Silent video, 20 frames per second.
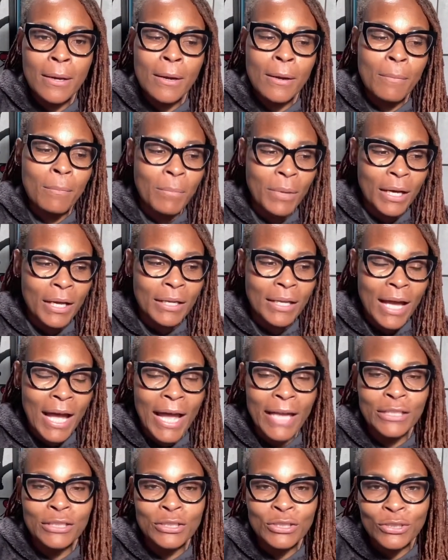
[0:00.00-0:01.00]
but
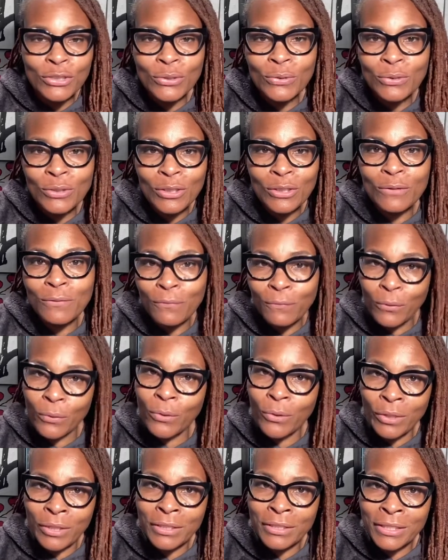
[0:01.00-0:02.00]
I do look
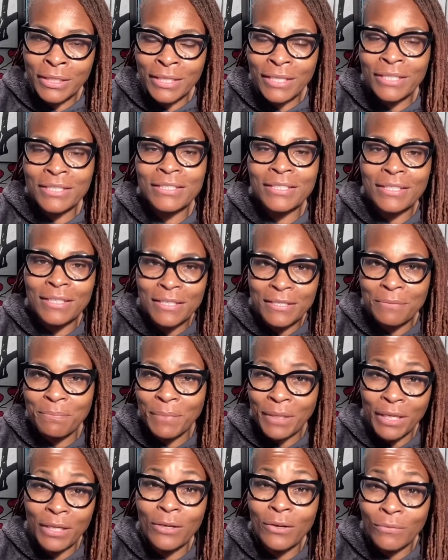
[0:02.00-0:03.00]
forward to this
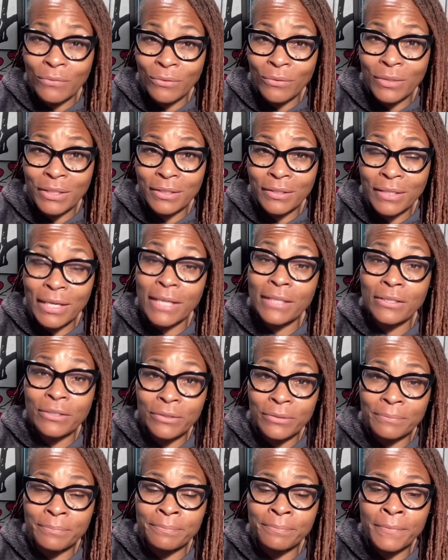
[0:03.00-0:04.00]
being over with. I
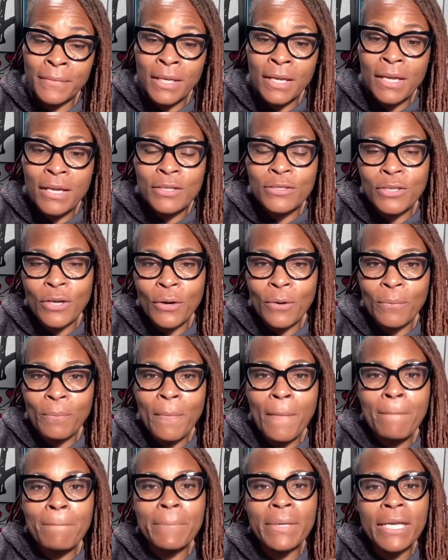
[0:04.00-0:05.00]
do. So
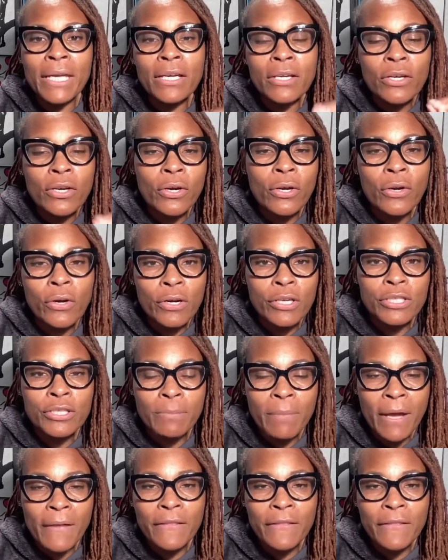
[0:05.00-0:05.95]
be encouraged by